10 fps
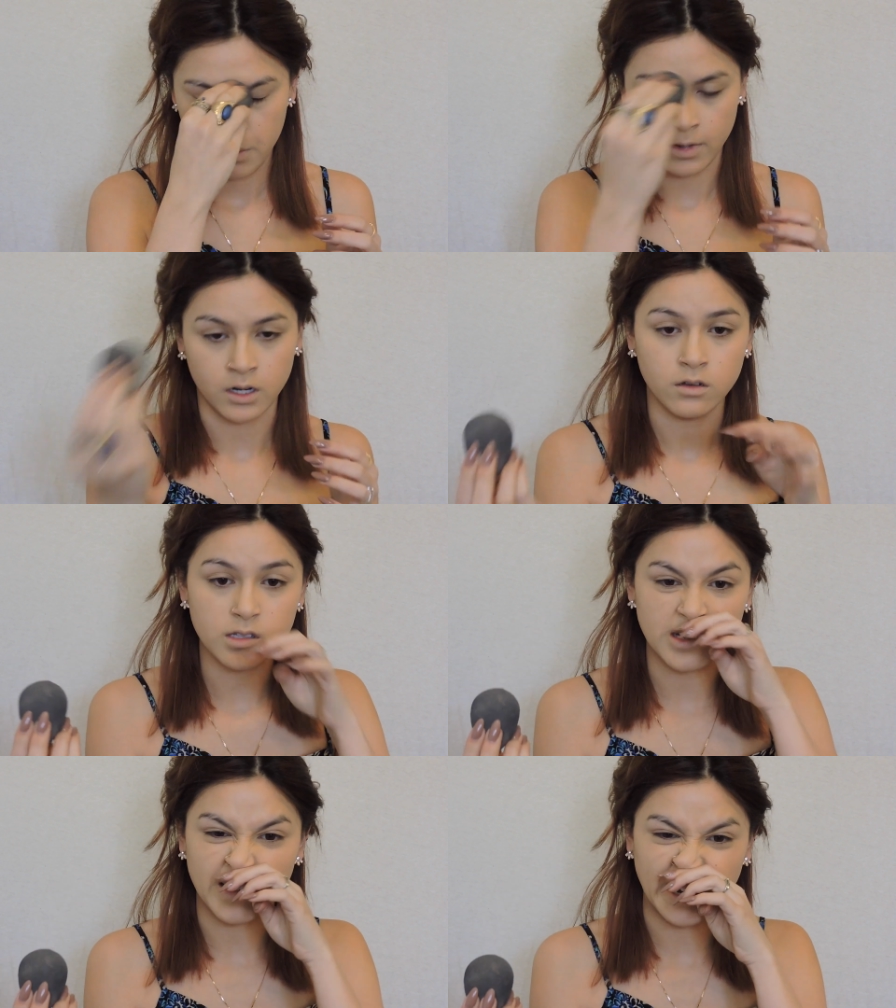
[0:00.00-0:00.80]
My nose
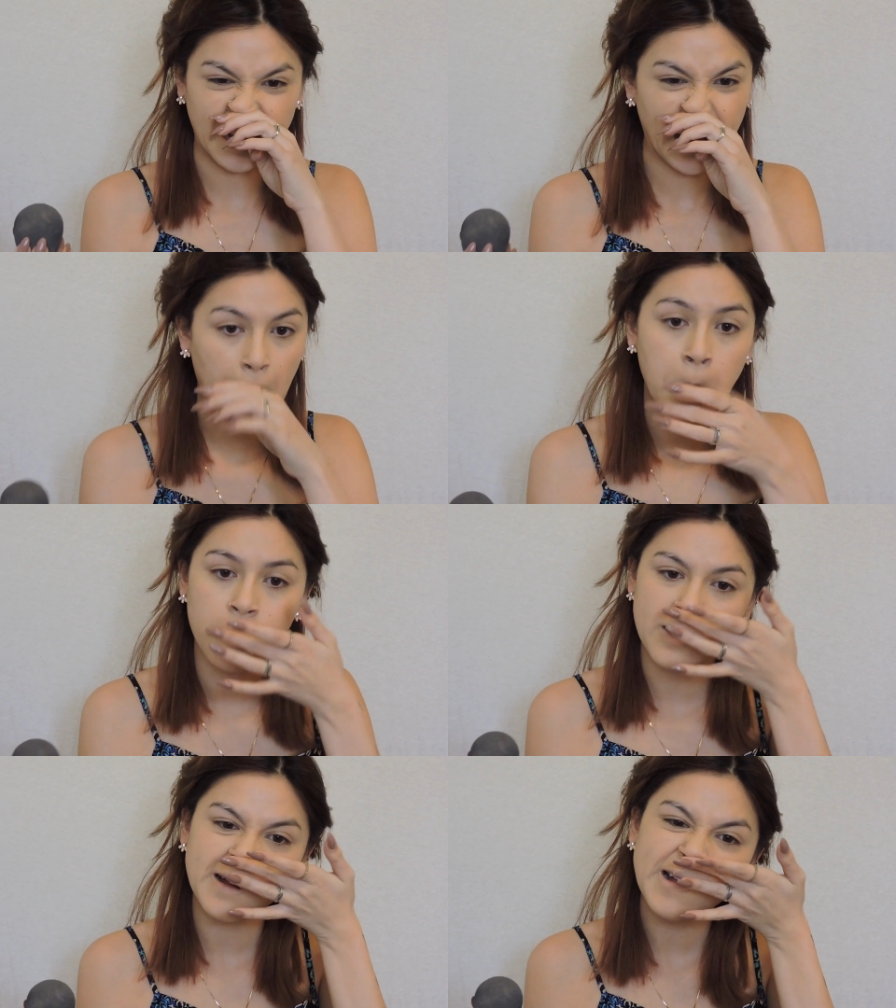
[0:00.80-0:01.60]
is running.
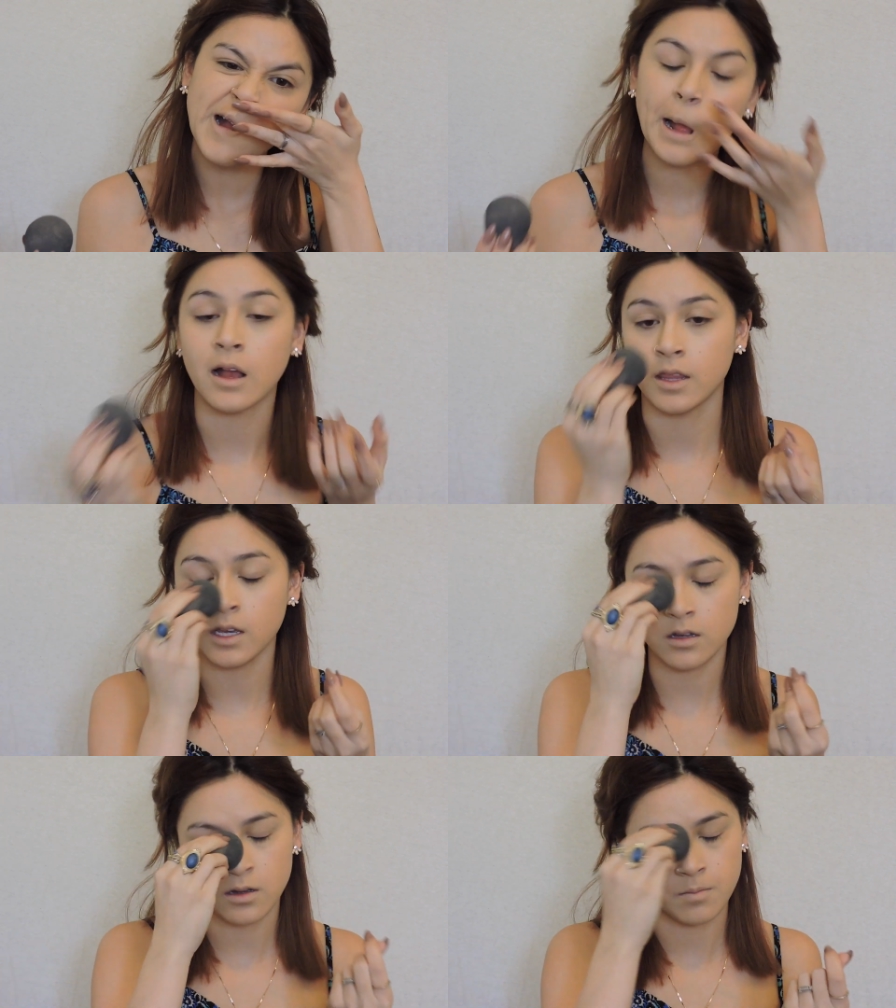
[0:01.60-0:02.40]
I
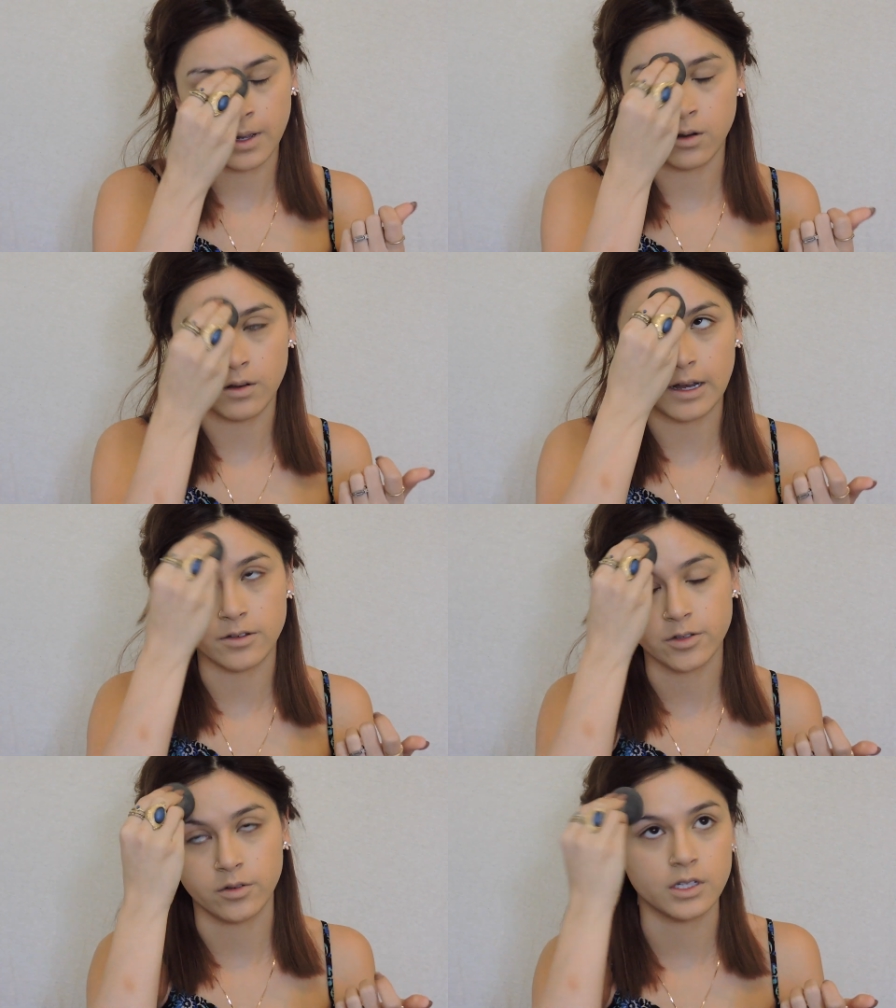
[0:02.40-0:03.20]
think my whole
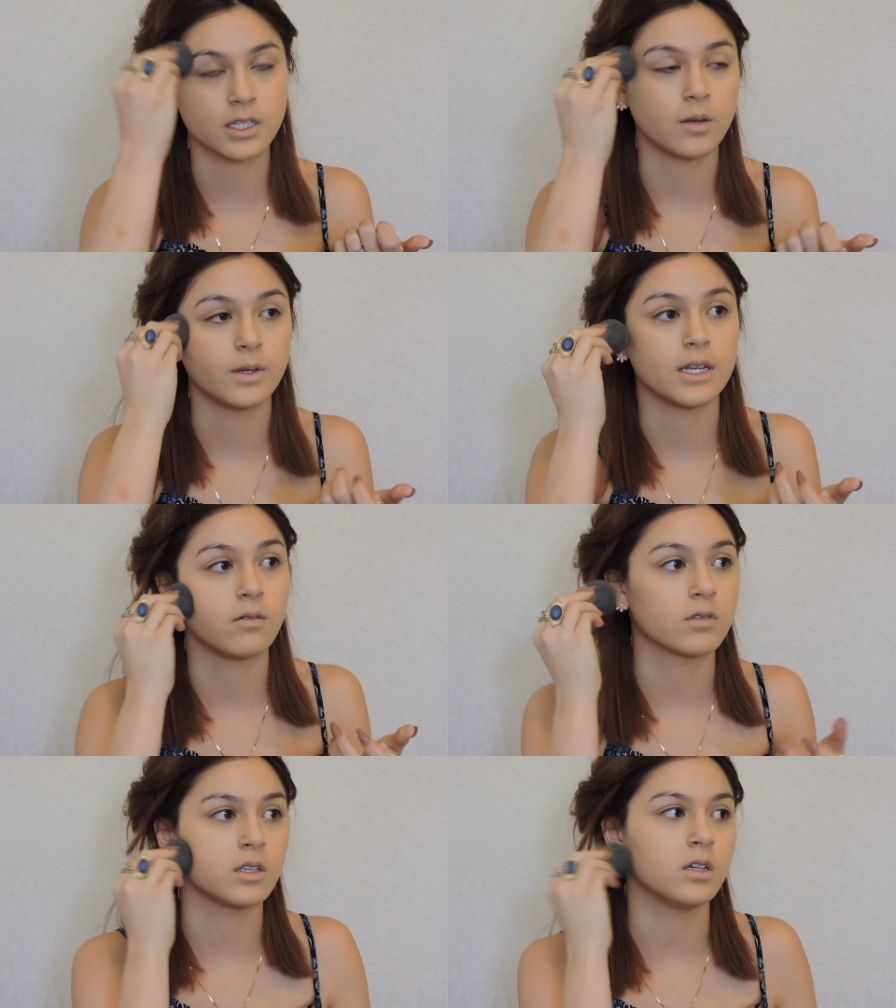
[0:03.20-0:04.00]
household is coming down
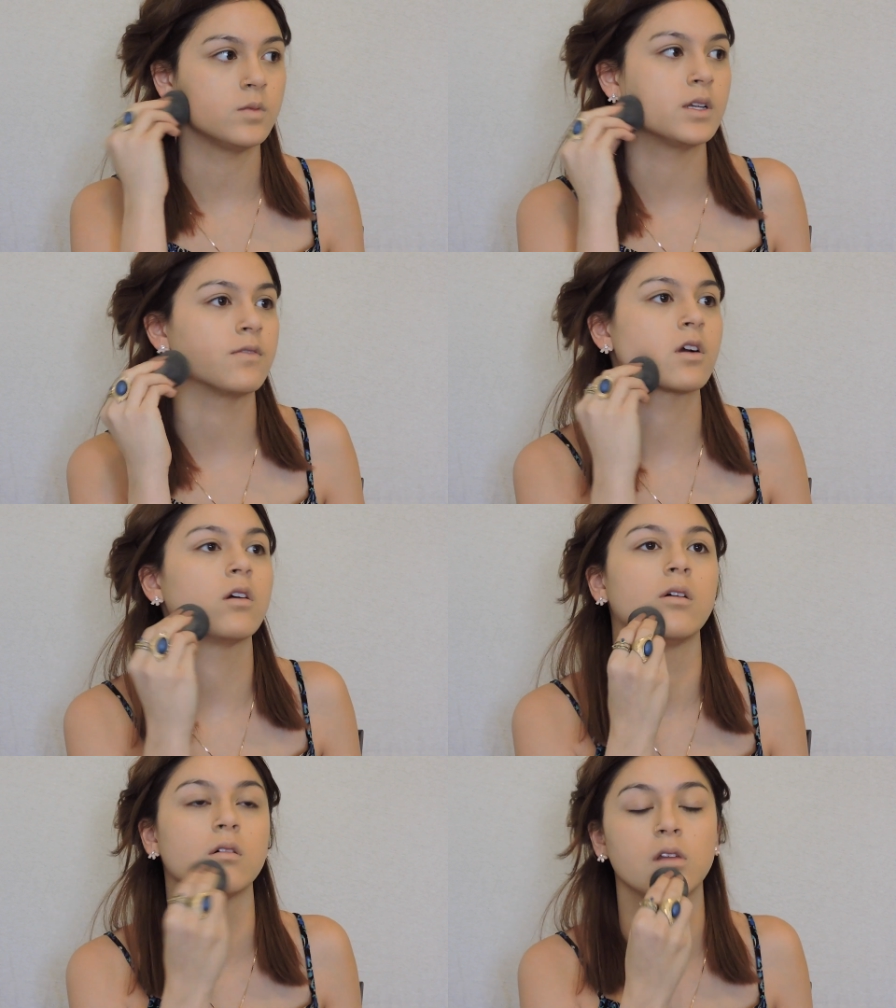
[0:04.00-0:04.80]
with a little bit of a
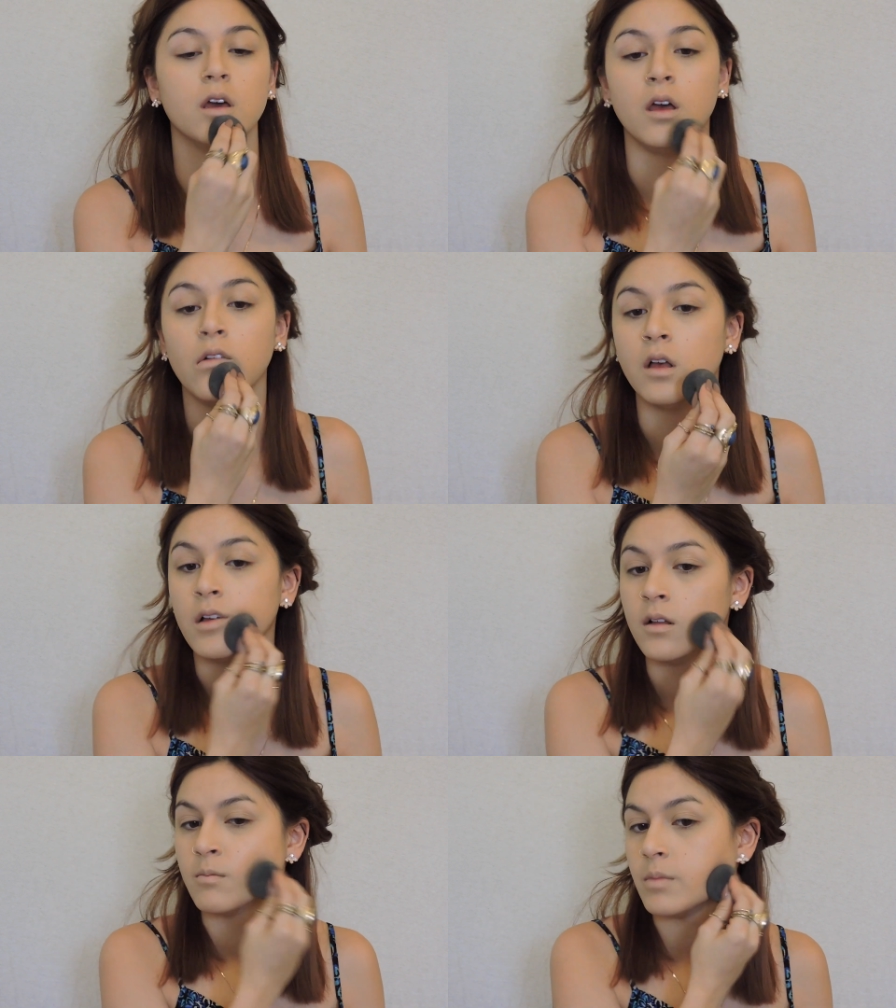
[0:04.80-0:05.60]
cold,
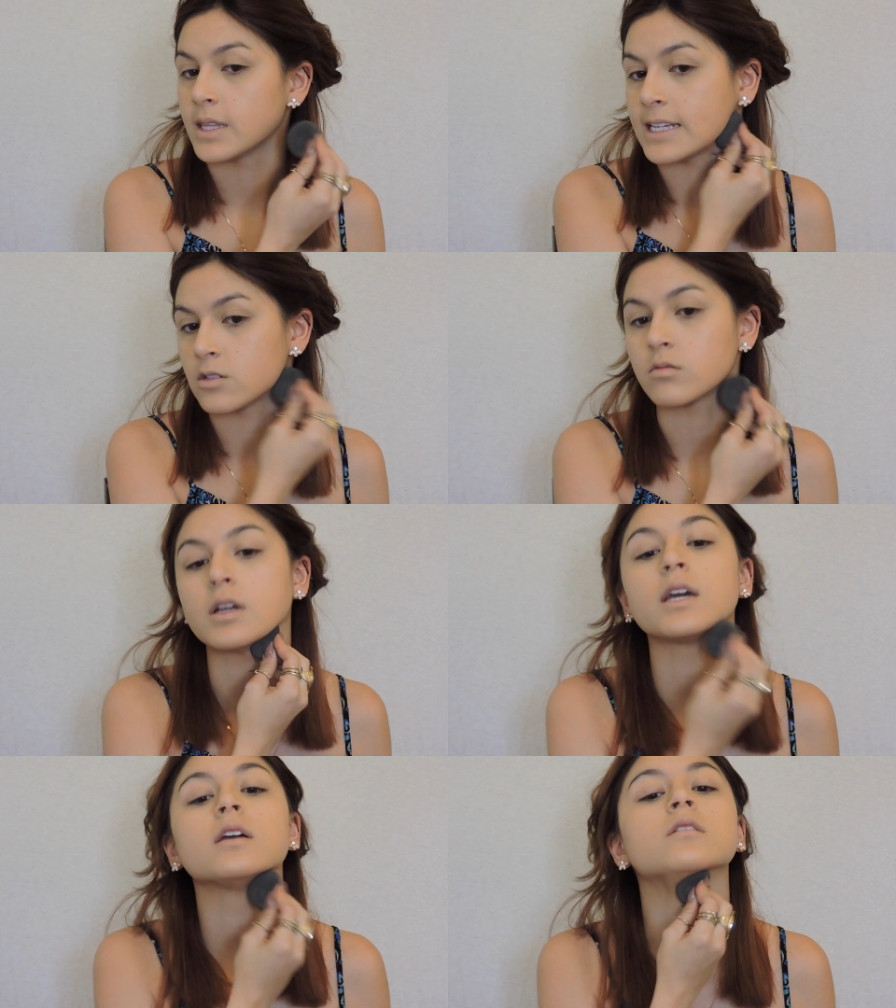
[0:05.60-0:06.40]
but that's
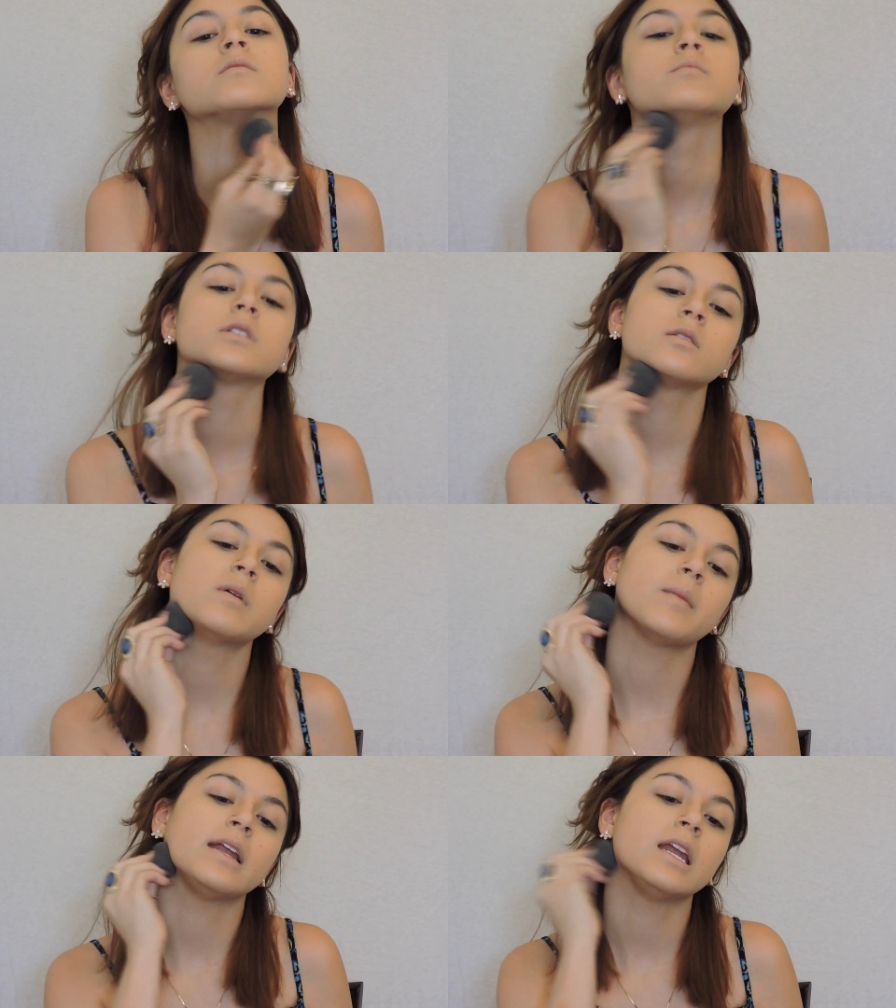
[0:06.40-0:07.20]
okay. Put some
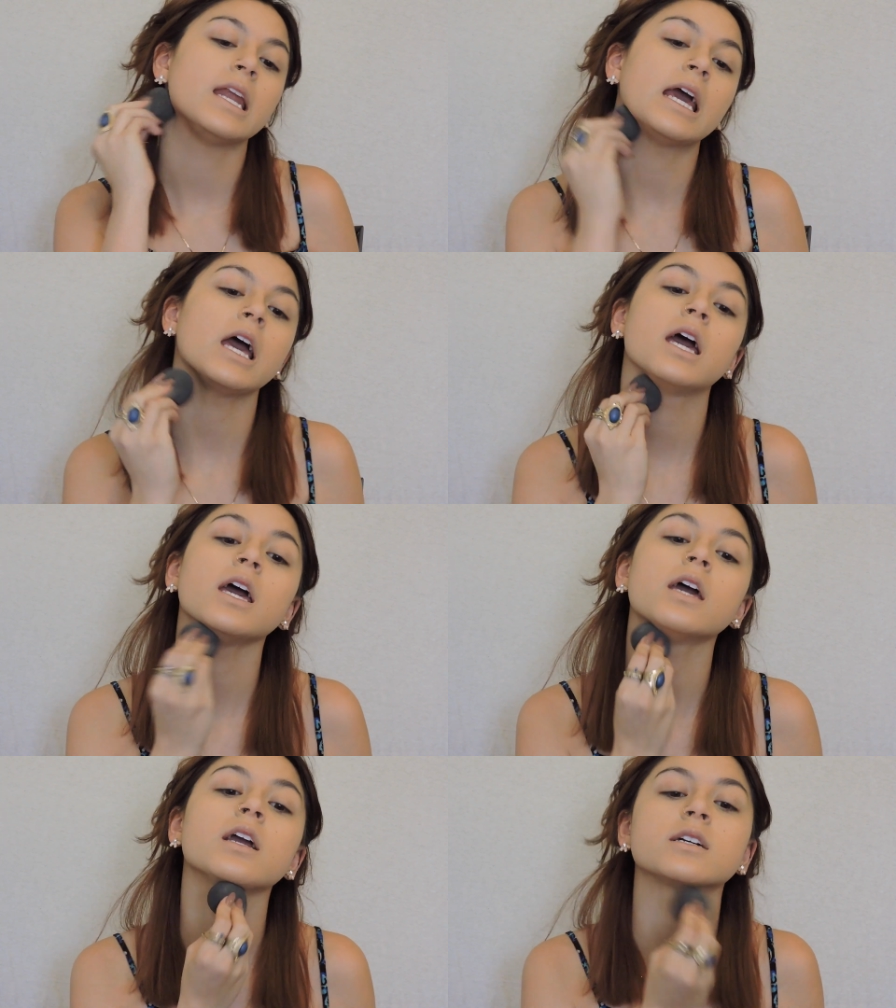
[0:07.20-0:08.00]
on my
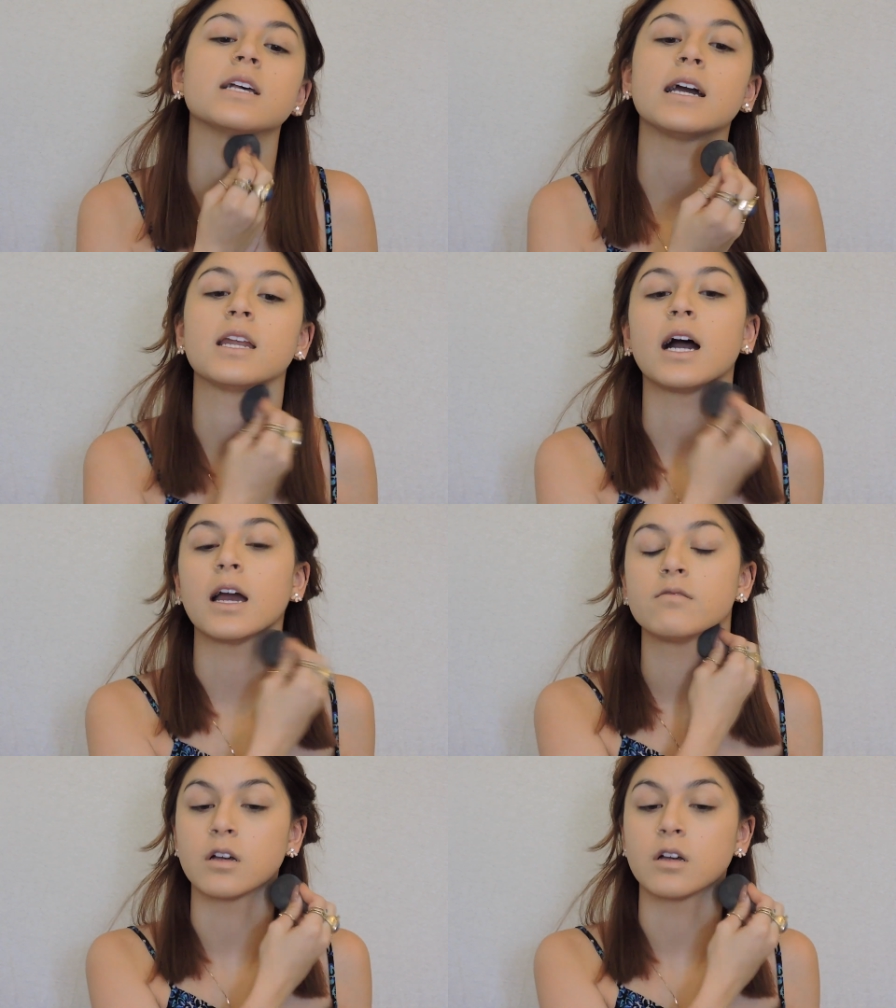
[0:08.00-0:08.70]
neck because I had the hives